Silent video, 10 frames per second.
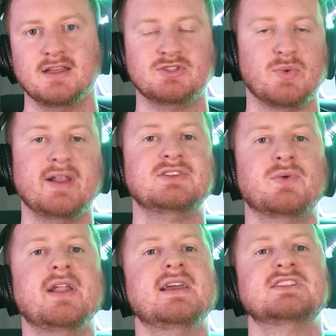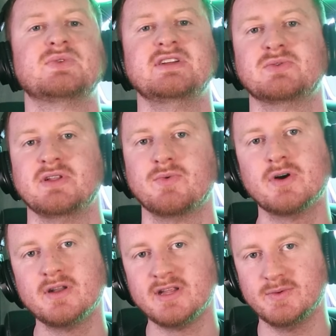In 2020 and
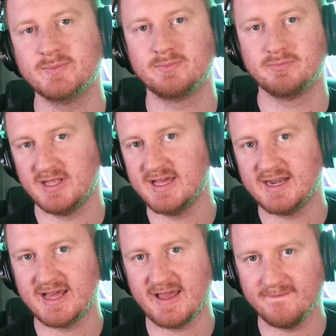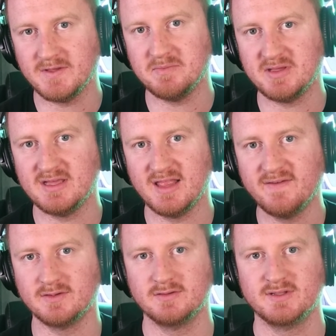2021, he played at an MVP
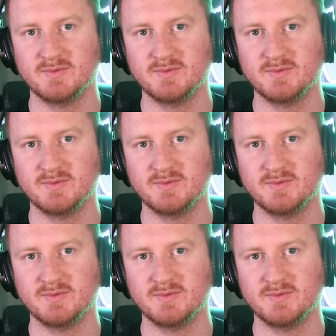level.